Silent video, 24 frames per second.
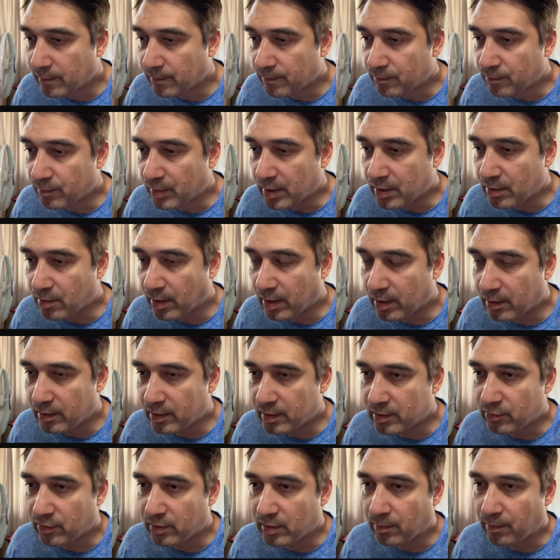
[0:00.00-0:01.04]
been doing
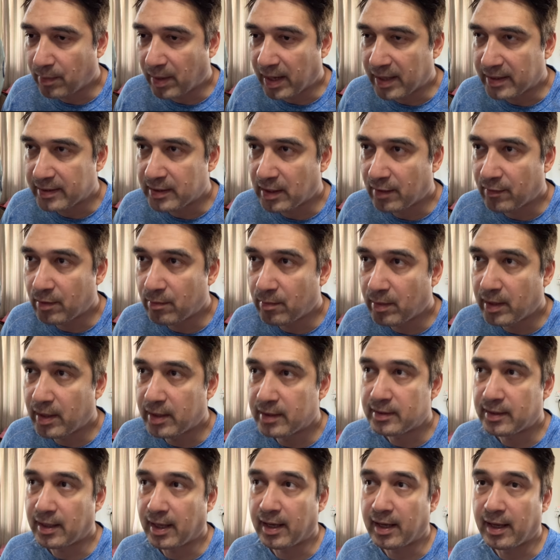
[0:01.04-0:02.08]
this for the past 7
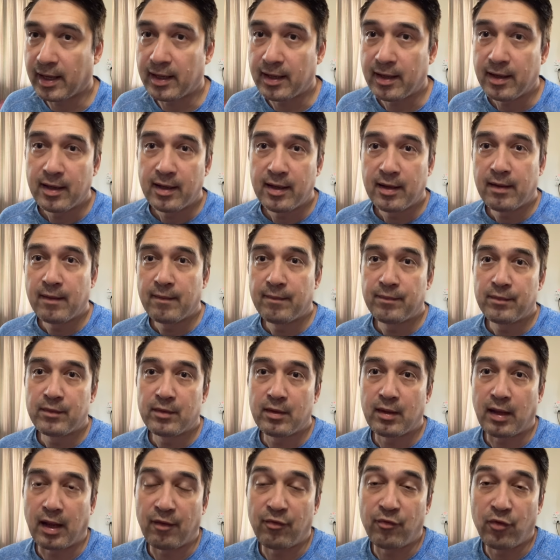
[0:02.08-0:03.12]
minutes, and
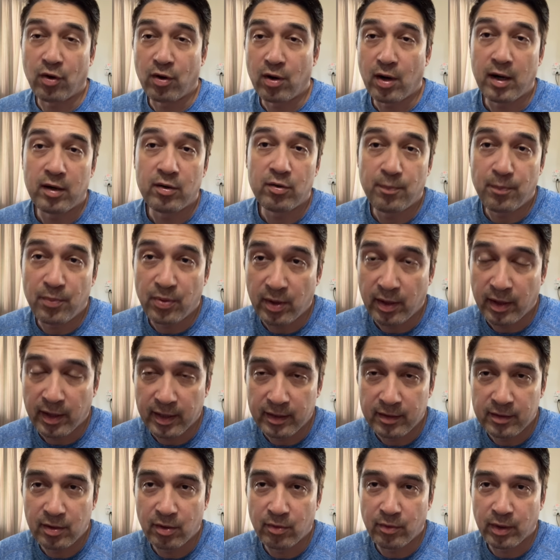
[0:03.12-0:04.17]
I forgot to
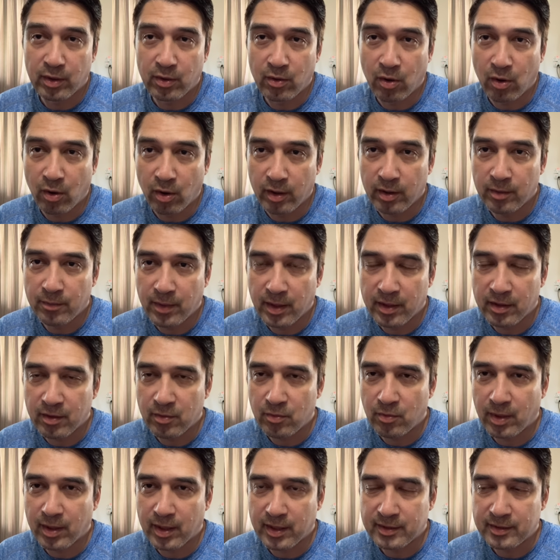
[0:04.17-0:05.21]
hit the record button
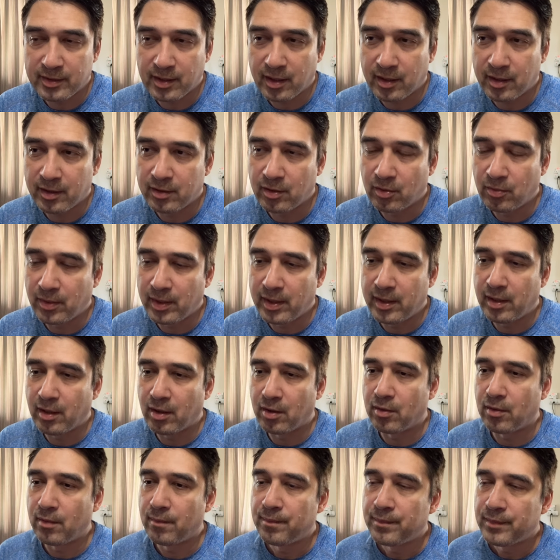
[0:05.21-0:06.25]
when I started the
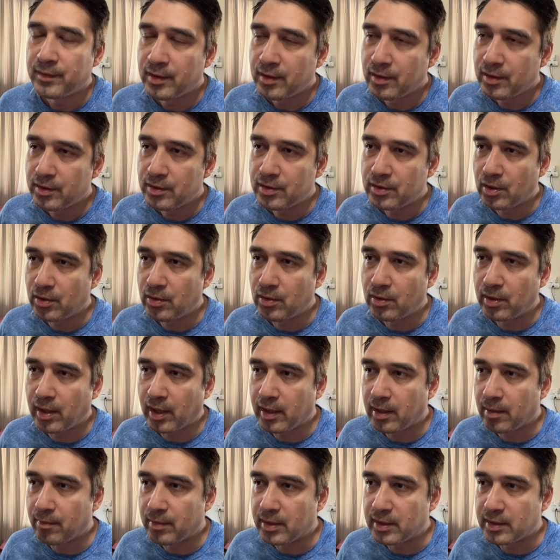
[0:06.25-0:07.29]
video. So you kind
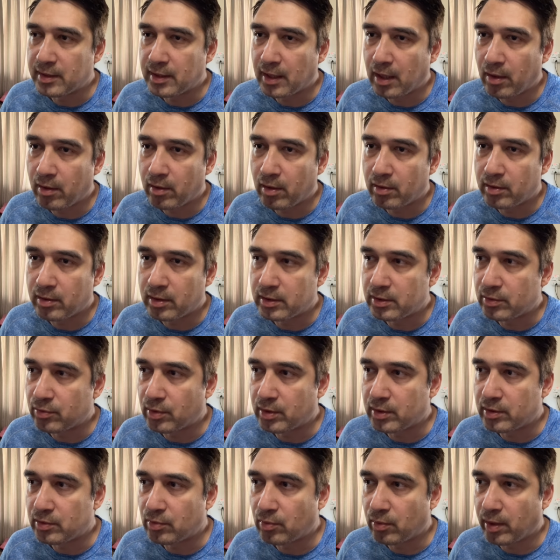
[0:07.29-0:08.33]
of missed out on this
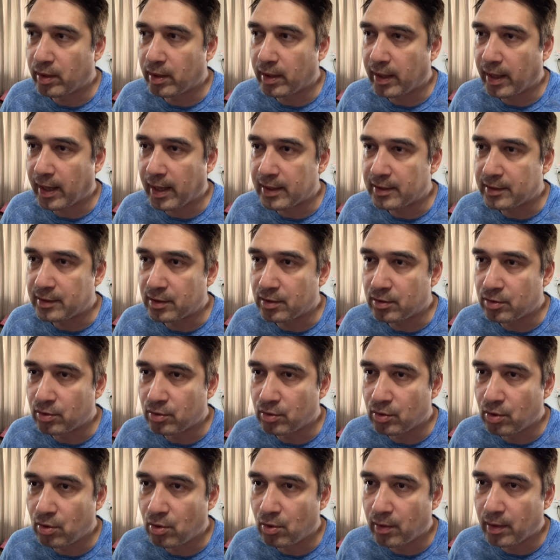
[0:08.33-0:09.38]
was what I asked it to
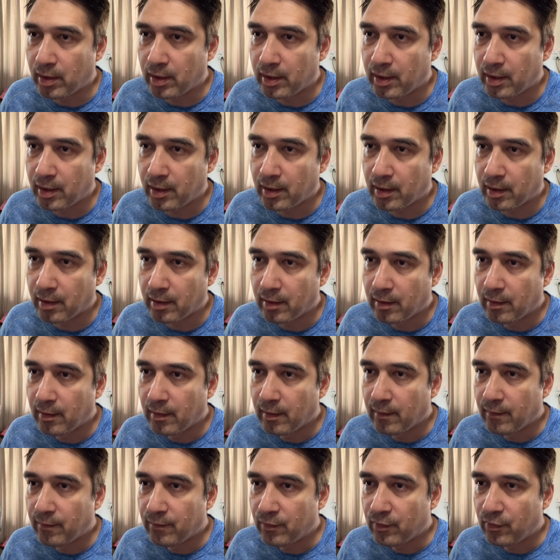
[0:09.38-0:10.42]
do over here.
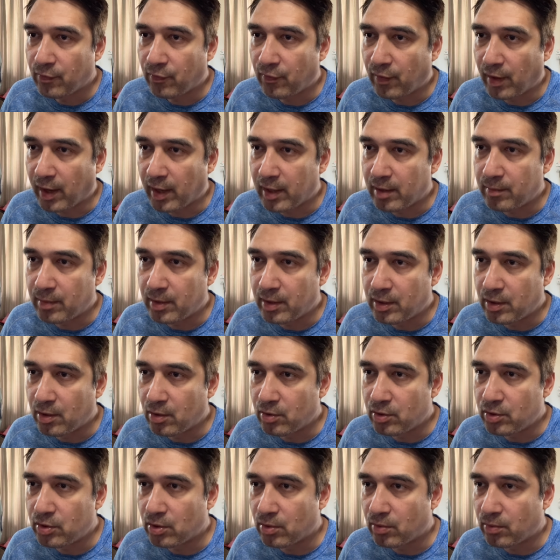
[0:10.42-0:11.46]
Find me a
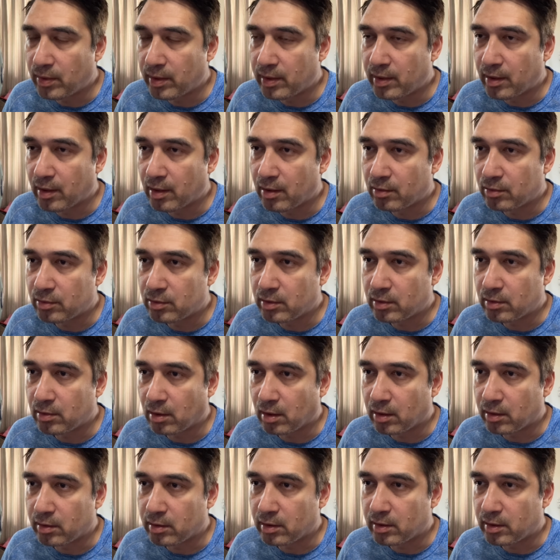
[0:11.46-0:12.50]
YouTube video
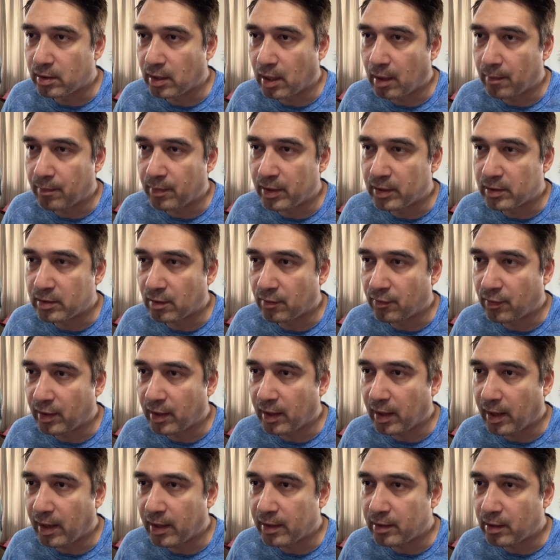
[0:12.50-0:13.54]
on topic of
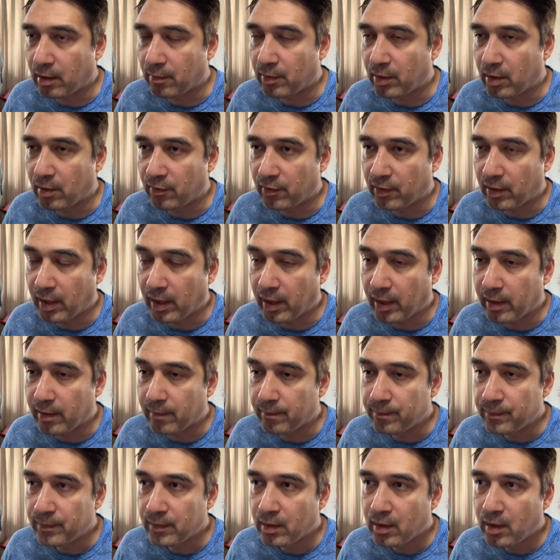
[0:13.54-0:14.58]
AI.
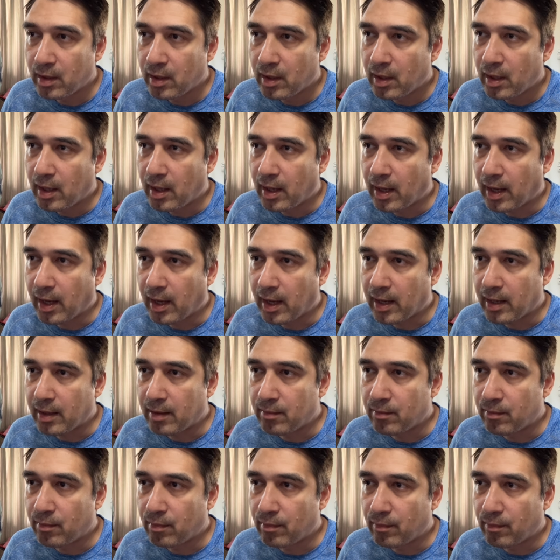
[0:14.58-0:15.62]
And